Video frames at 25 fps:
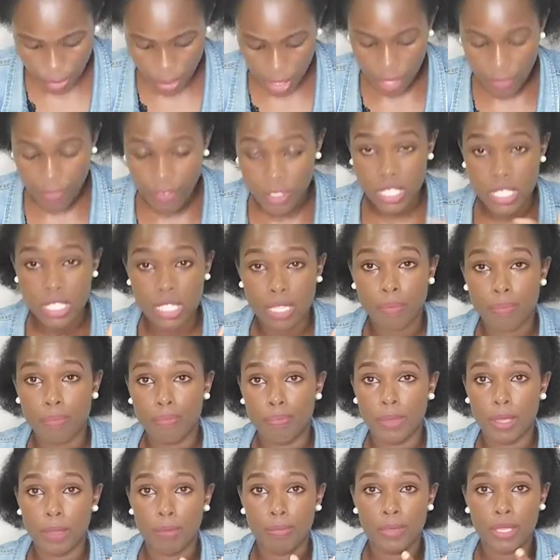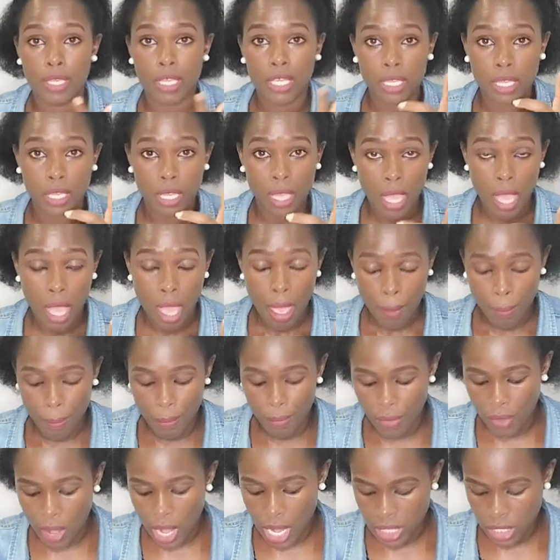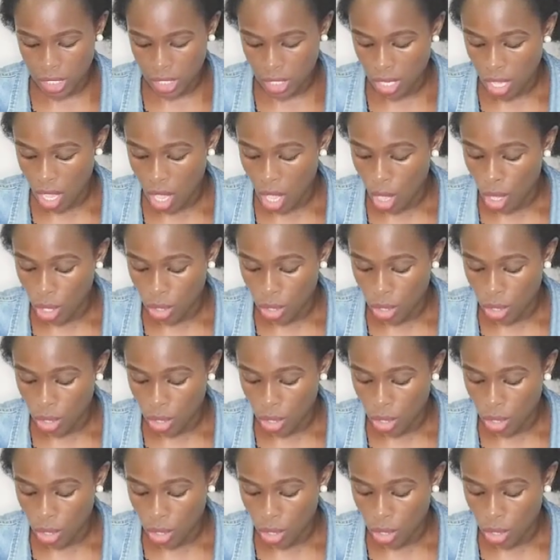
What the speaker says: believe it's the baby brush.